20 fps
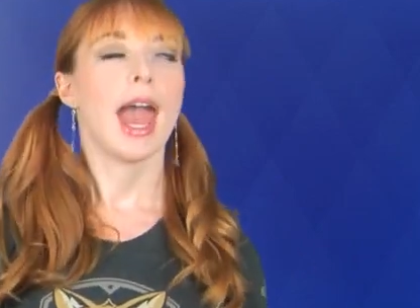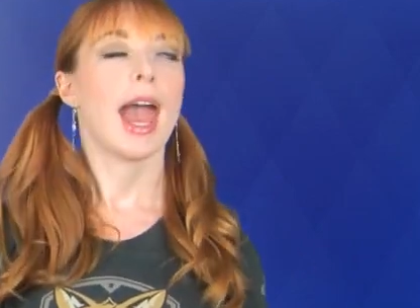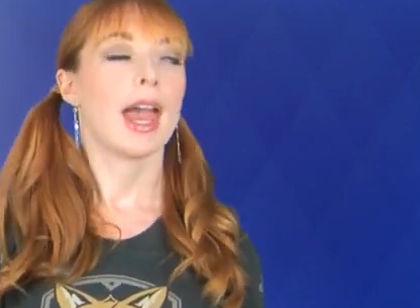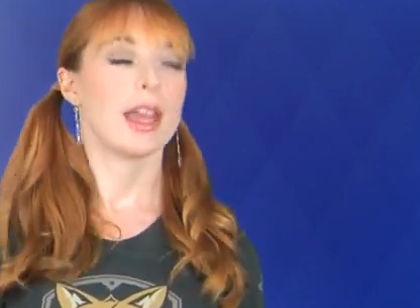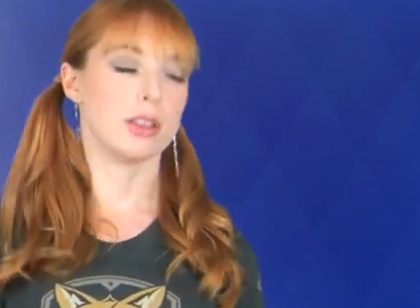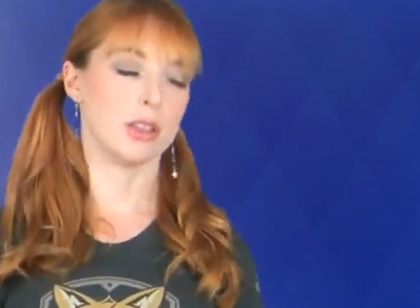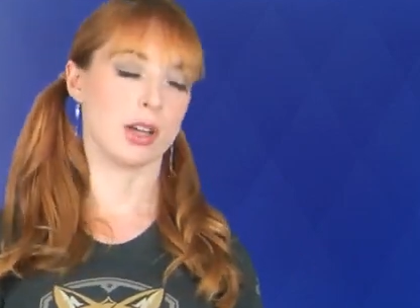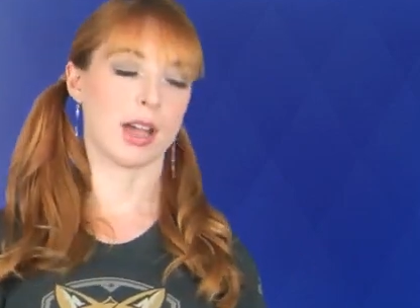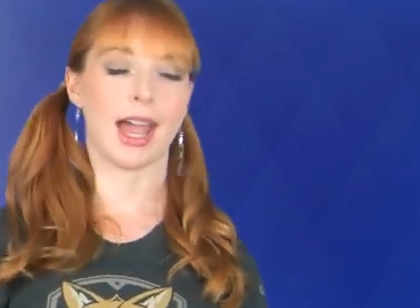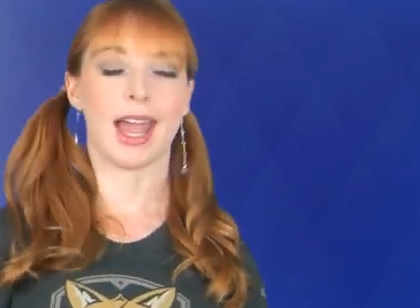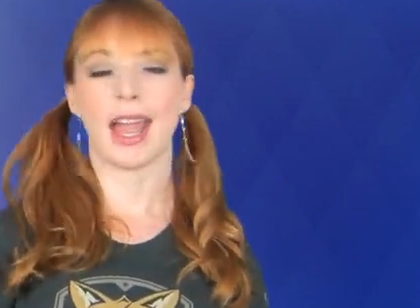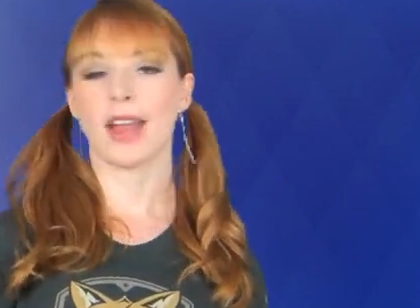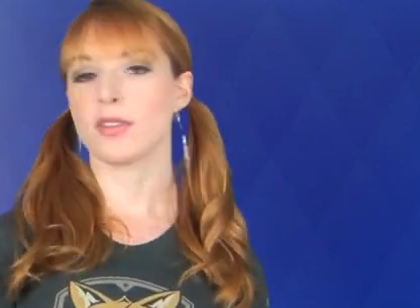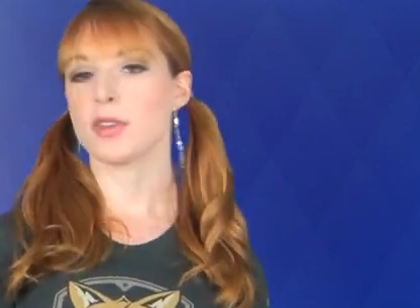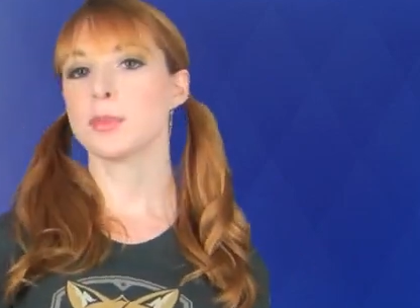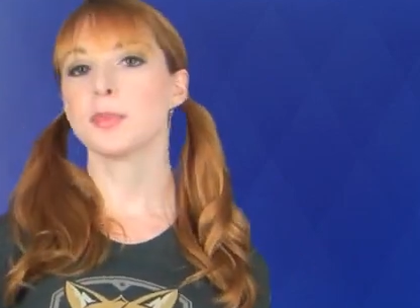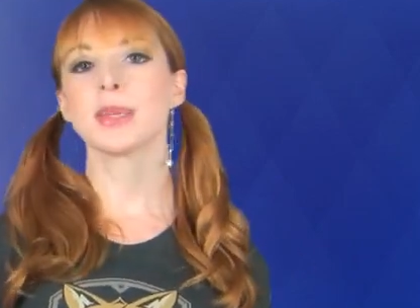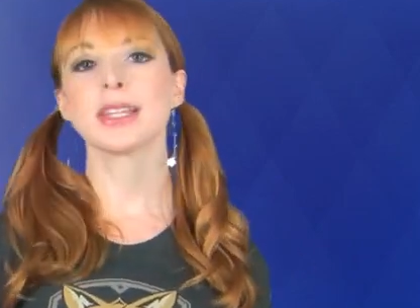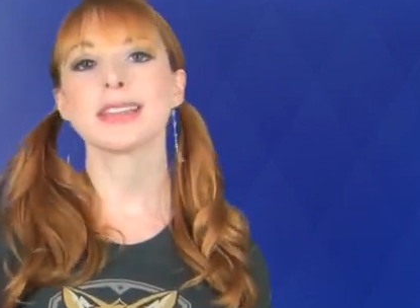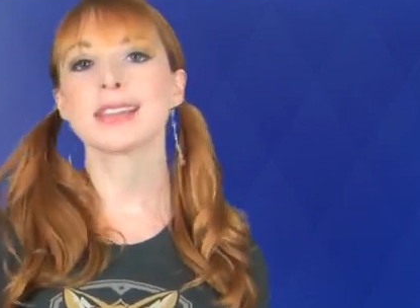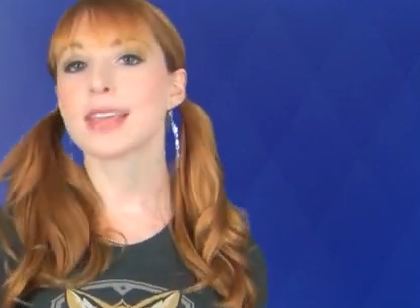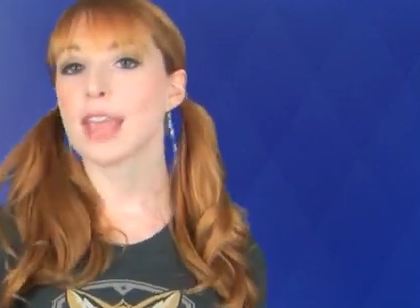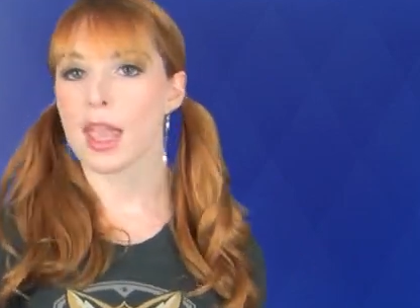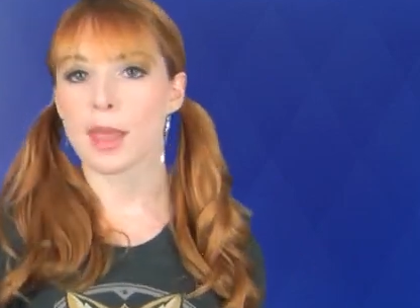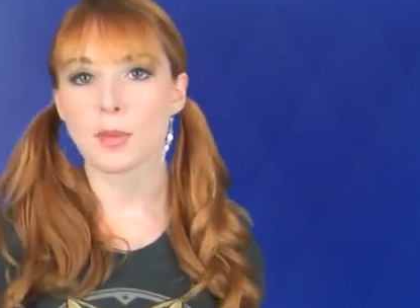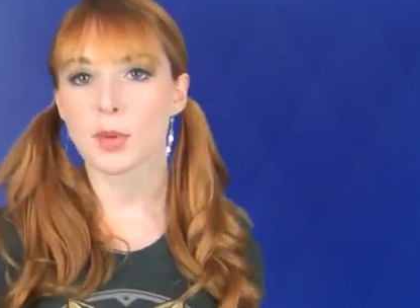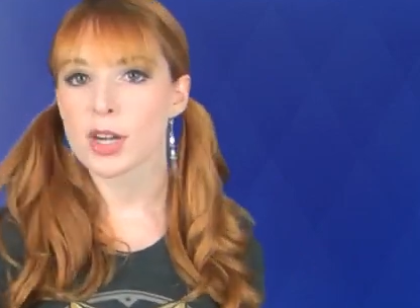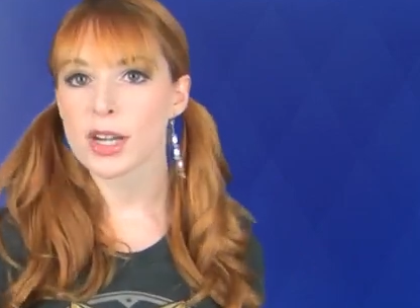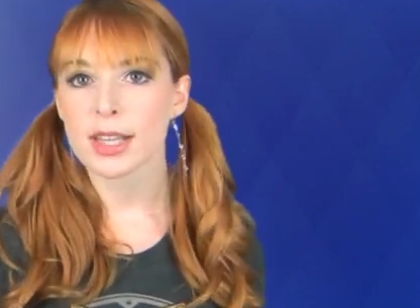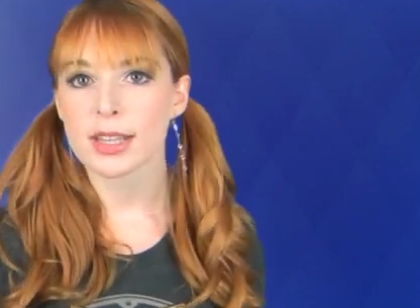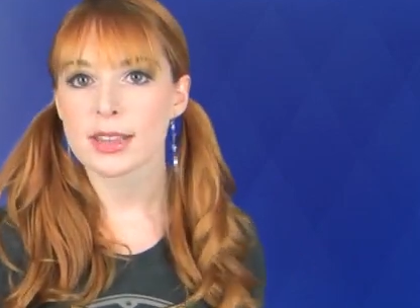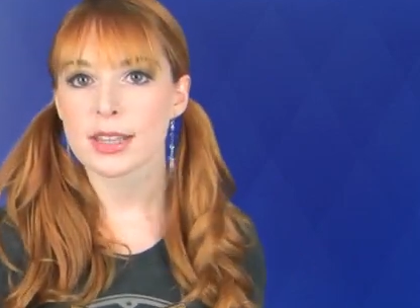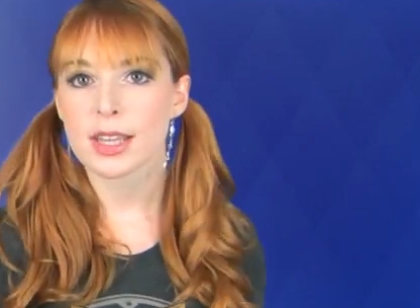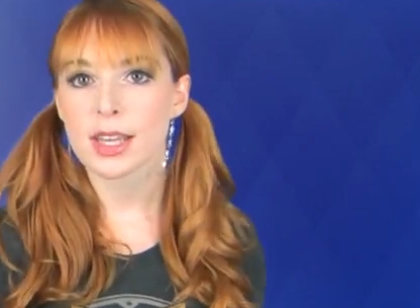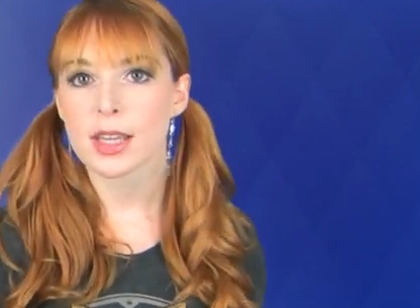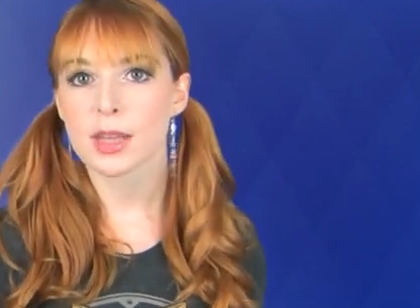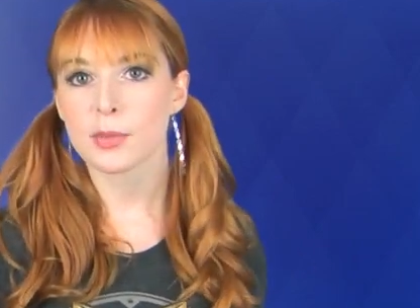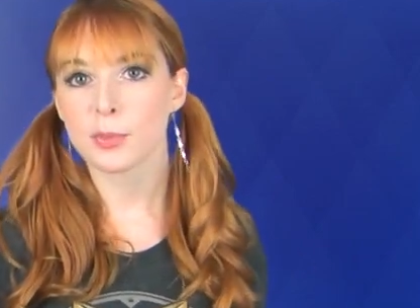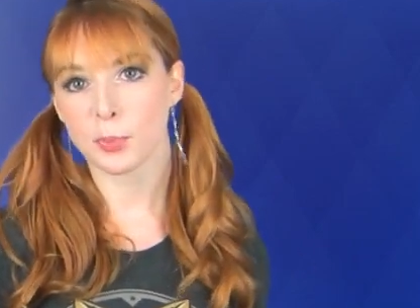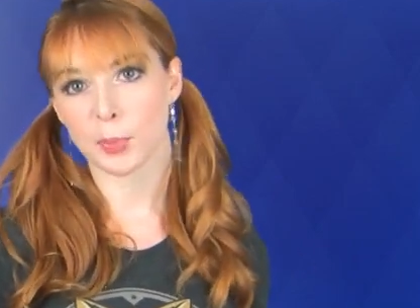And look, I haven't beat the game or
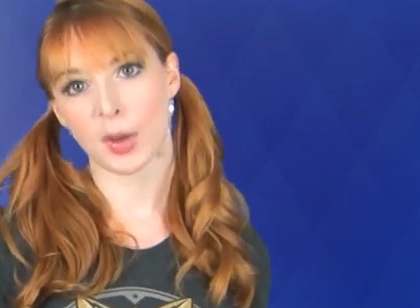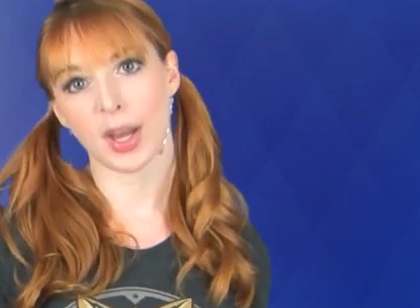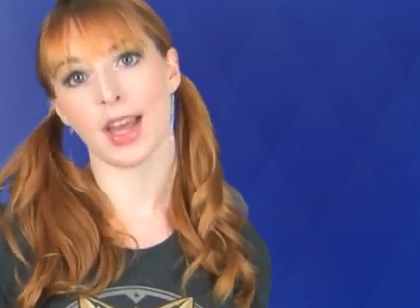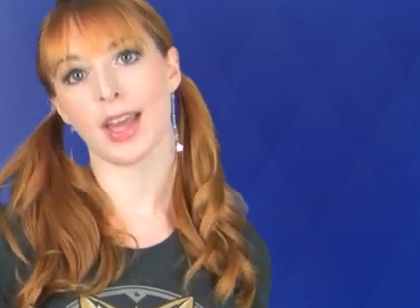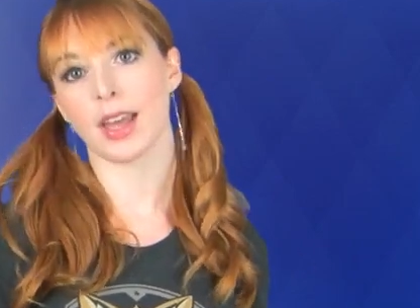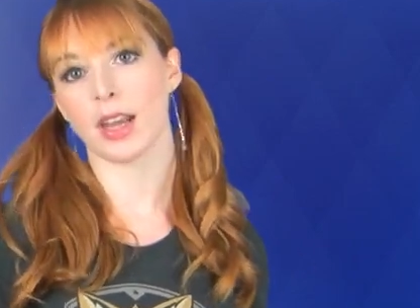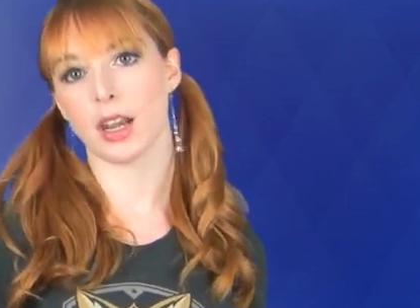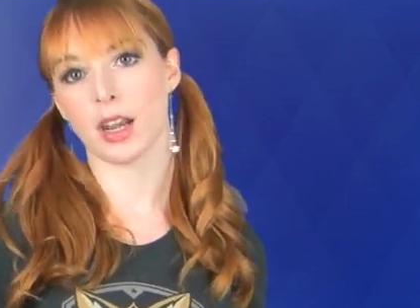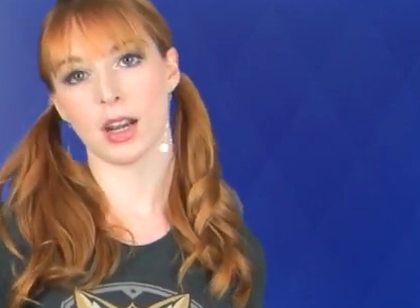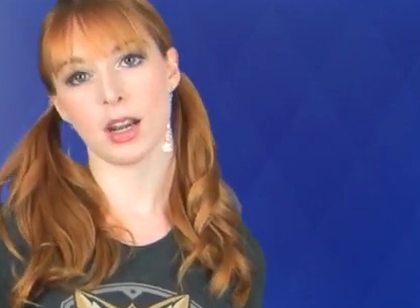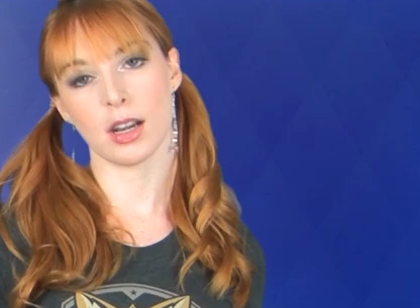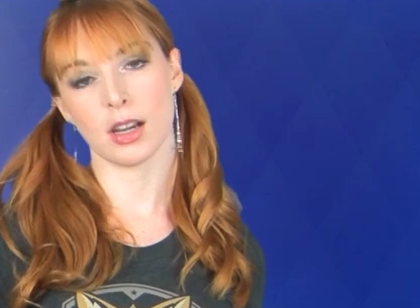anything, but